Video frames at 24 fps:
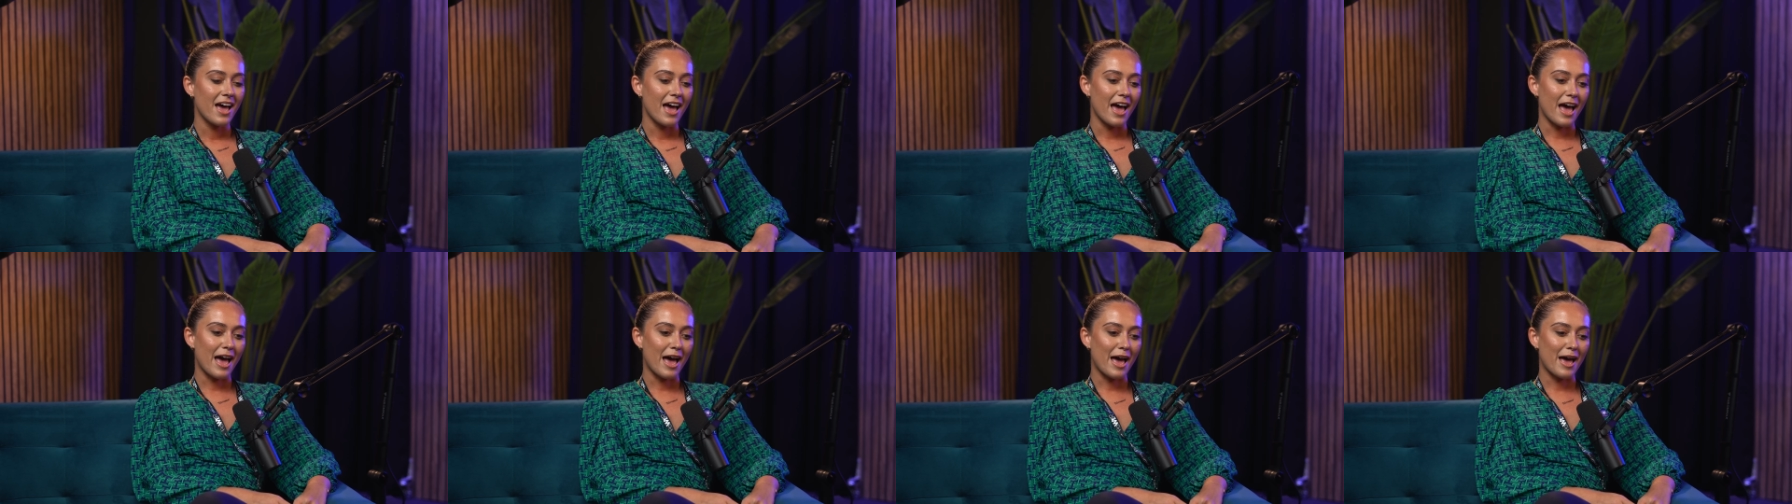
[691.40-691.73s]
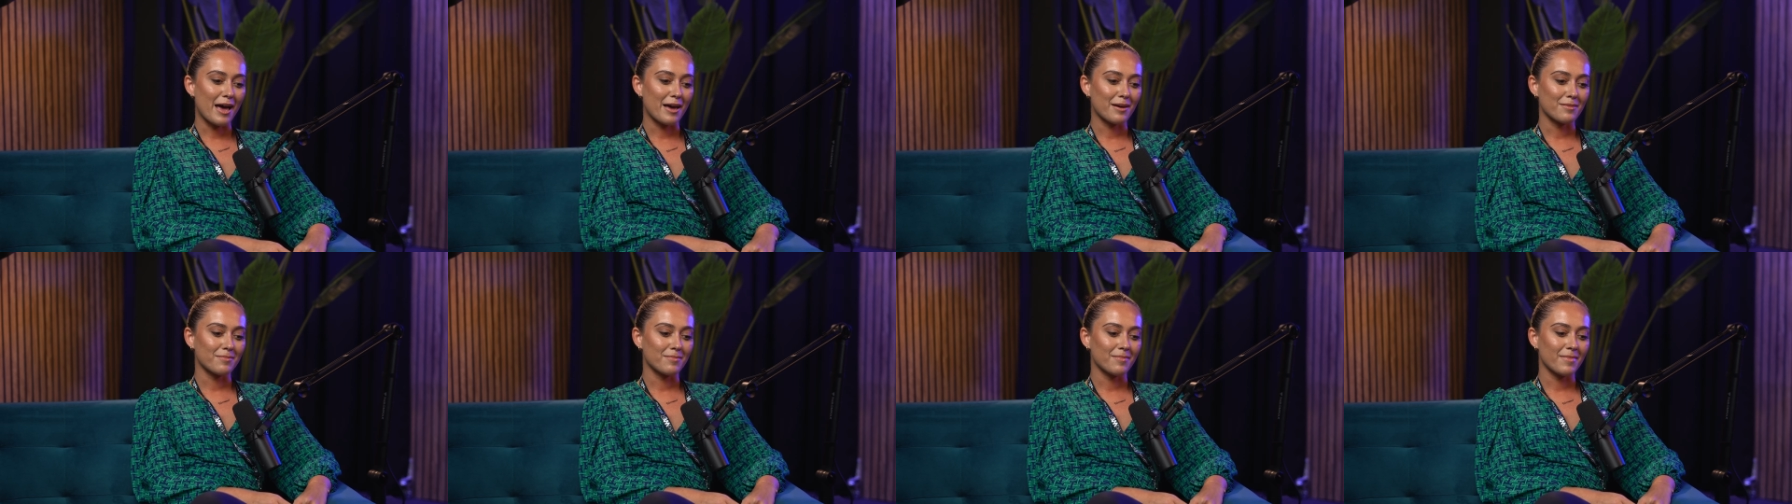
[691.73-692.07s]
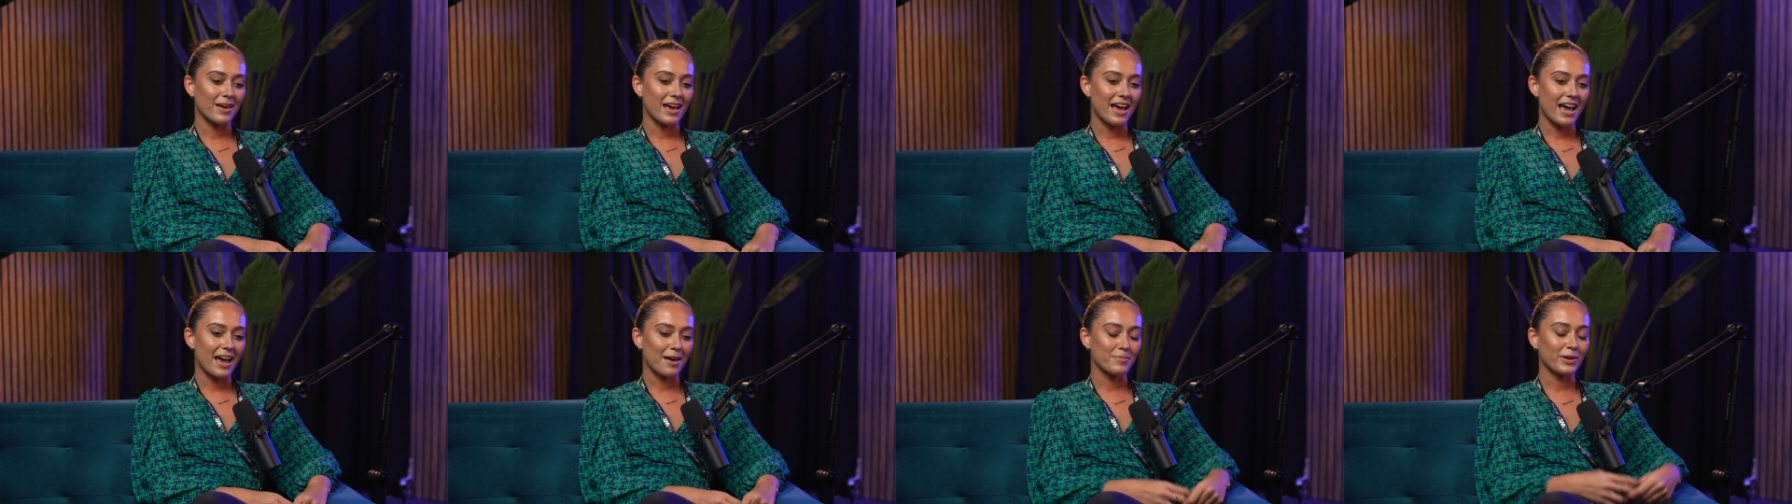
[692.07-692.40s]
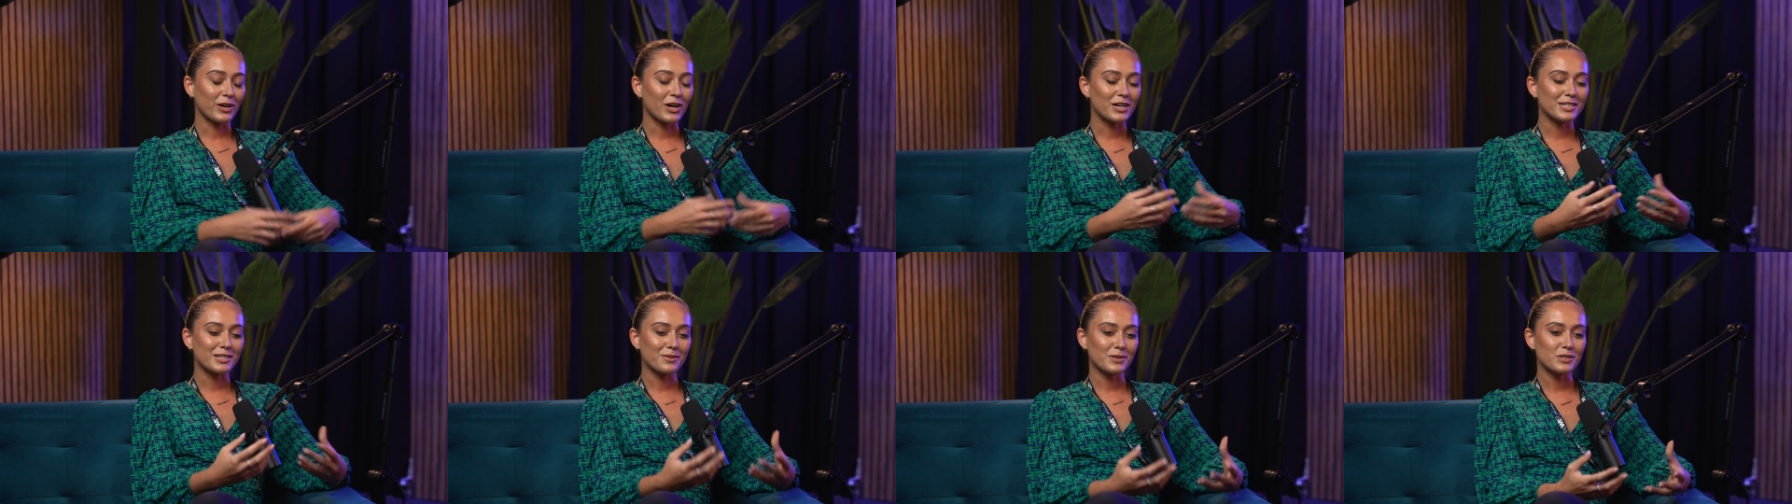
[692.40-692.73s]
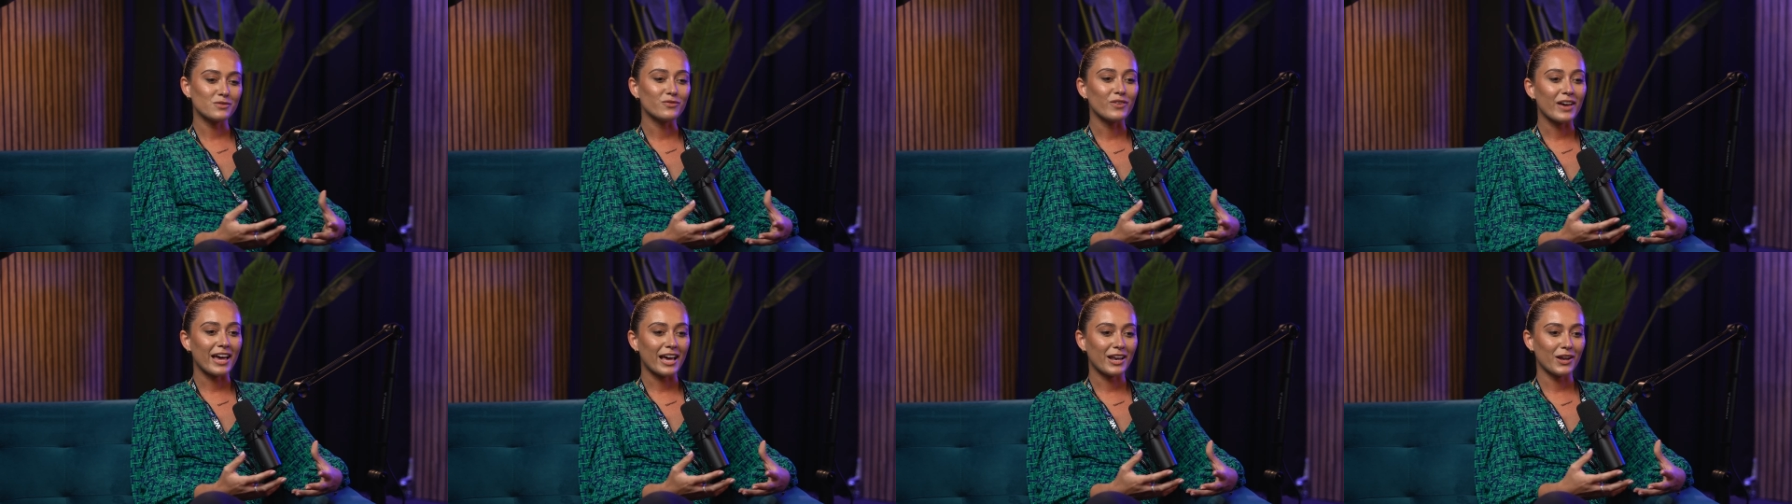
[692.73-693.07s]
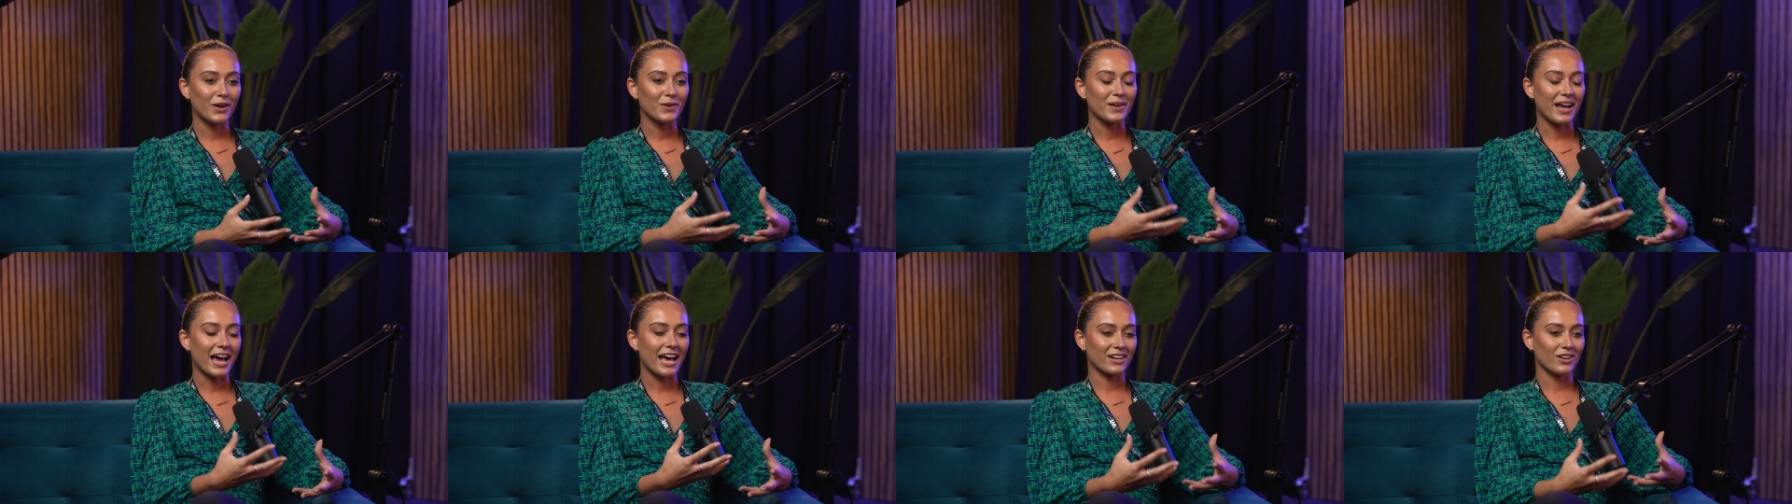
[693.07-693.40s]
Um, and because I was
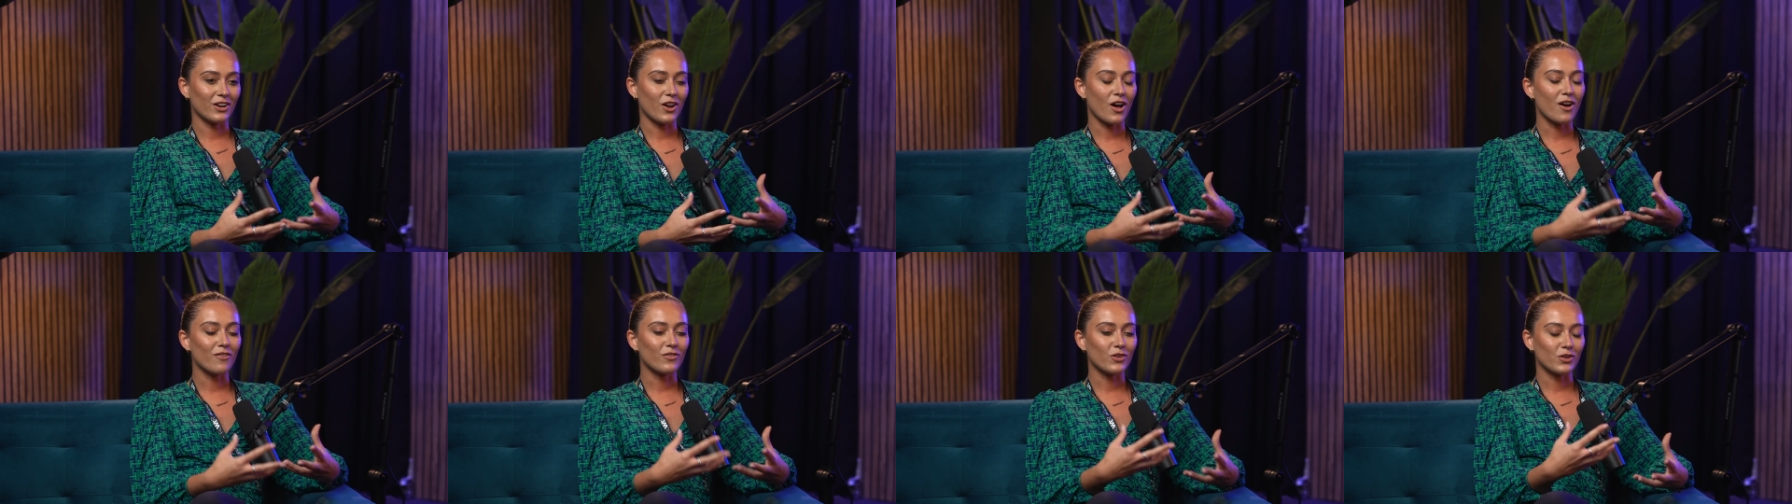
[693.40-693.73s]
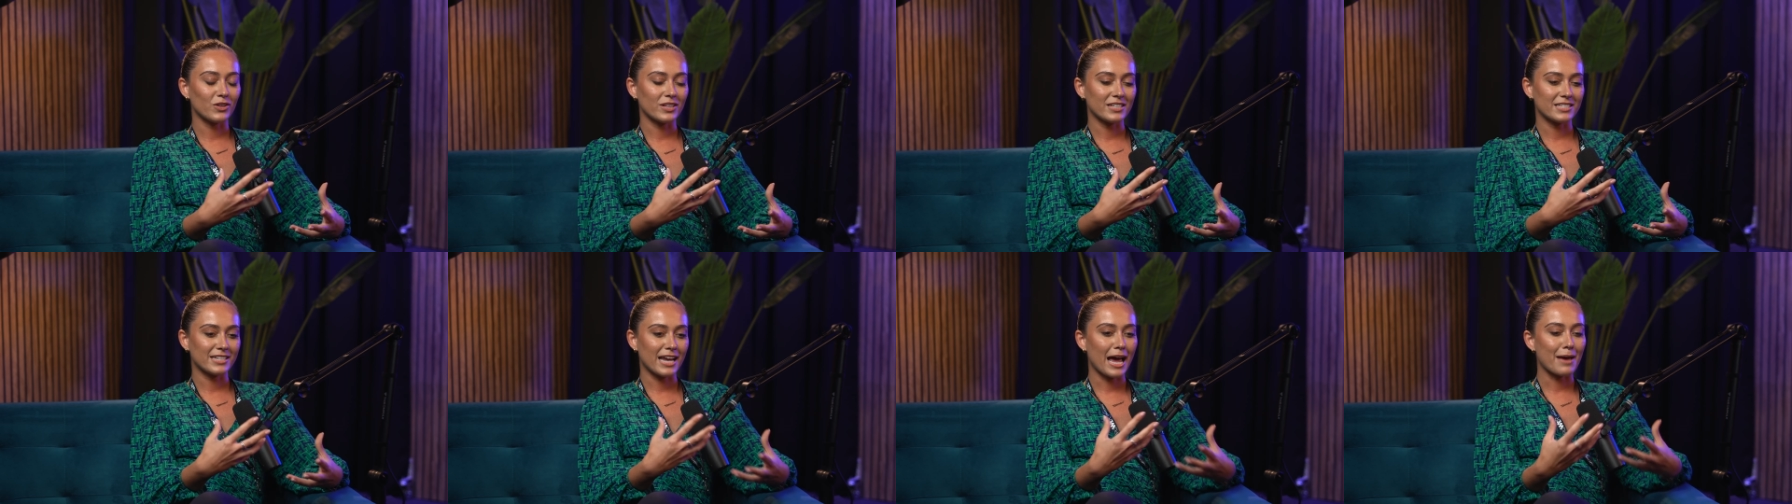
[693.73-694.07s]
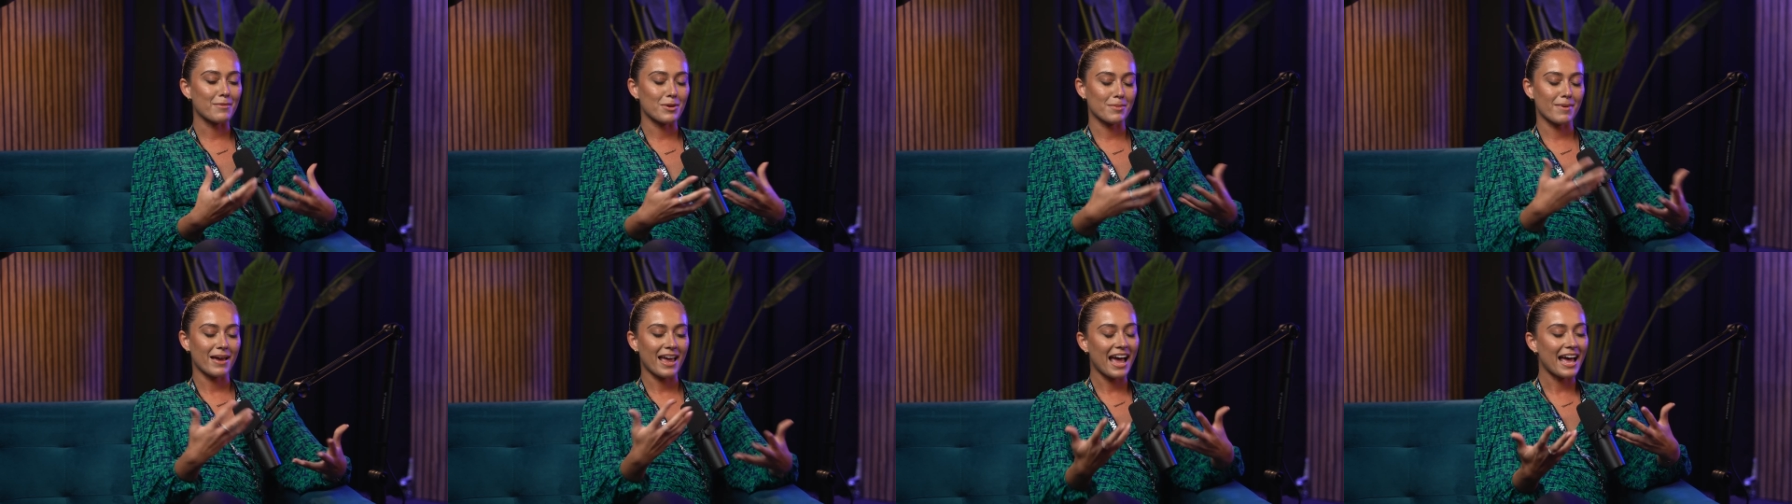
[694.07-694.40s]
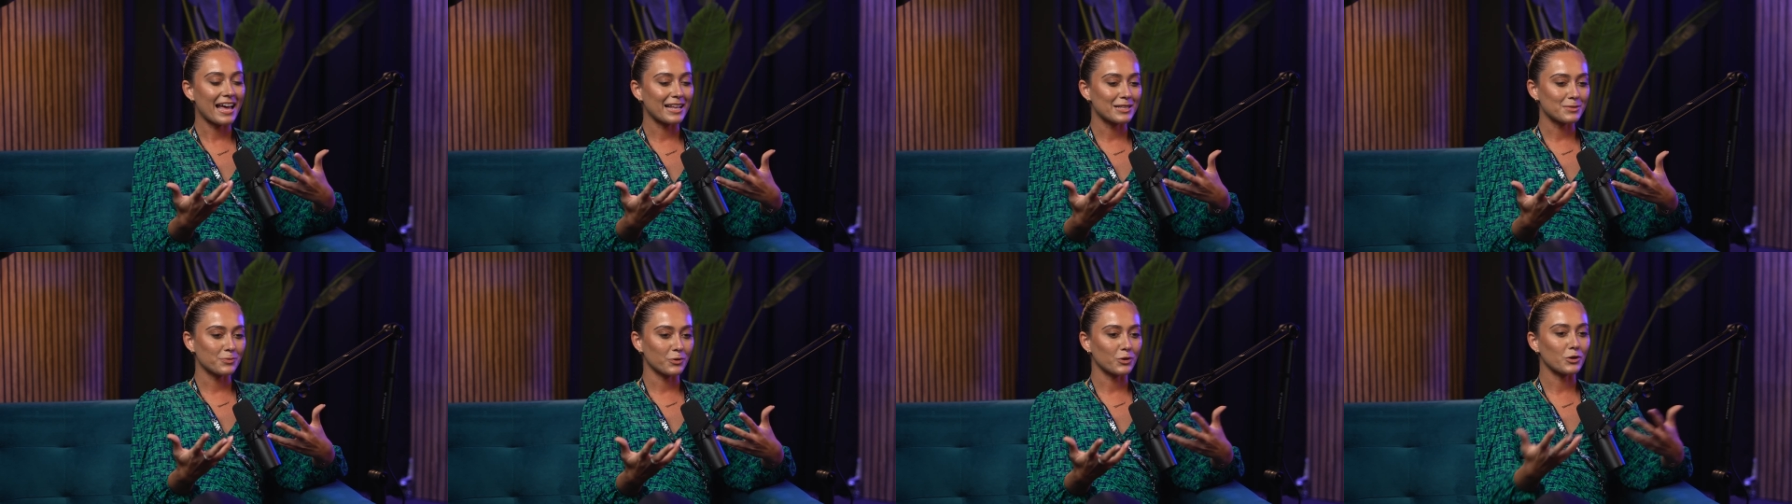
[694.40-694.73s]
furloughed, I had a lot of all this time on my hands,